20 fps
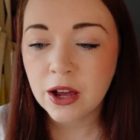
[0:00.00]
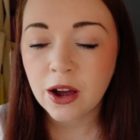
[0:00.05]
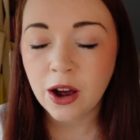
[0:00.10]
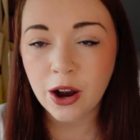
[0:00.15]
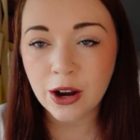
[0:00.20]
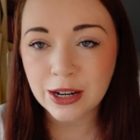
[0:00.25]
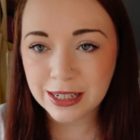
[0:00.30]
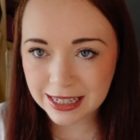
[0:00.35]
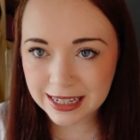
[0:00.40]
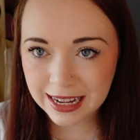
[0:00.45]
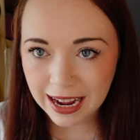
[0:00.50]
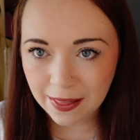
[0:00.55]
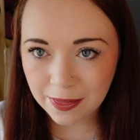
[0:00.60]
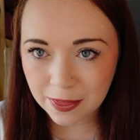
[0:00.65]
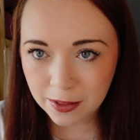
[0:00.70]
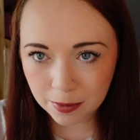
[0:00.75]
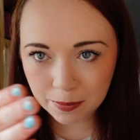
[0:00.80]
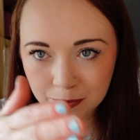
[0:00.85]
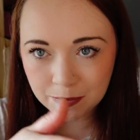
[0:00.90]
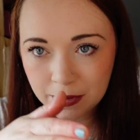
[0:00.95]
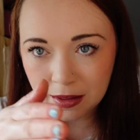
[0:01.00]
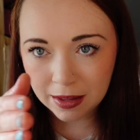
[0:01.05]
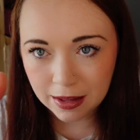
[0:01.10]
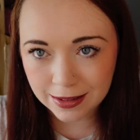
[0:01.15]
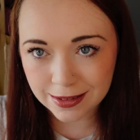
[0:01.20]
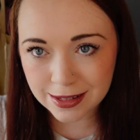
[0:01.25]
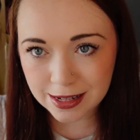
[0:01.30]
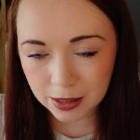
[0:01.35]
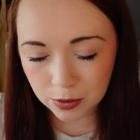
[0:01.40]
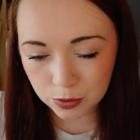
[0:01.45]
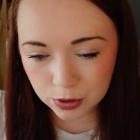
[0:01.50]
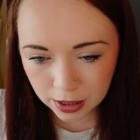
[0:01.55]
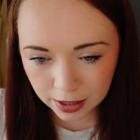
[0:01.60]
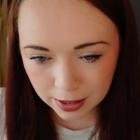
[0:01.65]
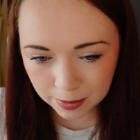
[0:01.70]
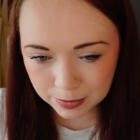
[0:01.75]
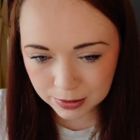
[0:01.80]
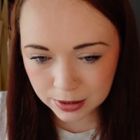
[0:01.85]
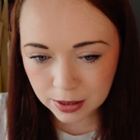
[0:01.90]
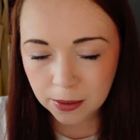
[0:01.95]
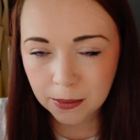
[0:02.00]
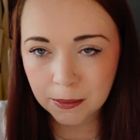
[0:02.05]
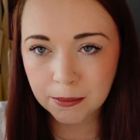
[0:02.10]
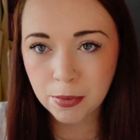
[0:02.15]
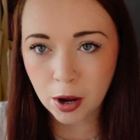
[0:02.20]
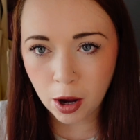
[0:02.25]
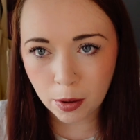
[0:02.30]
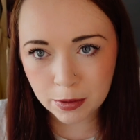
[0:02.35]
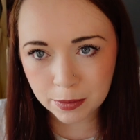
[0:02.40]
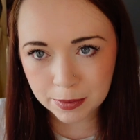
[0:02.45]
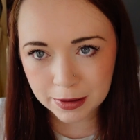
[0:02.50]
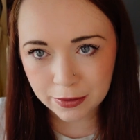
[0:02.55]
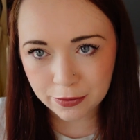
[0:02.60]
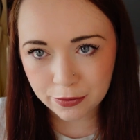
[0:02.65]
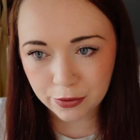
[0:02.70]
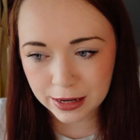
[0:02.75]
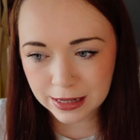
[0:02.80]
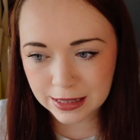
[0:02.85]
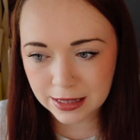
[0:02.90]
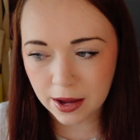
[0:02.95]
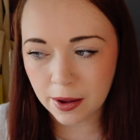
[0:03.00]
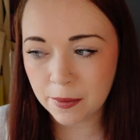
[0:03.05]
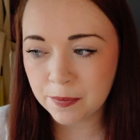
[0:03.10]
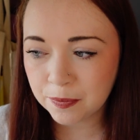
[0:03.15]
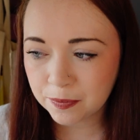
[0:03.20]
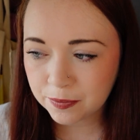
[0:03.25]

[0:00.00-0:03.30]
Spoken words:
I decant them into little tubs, pop them in the freezer,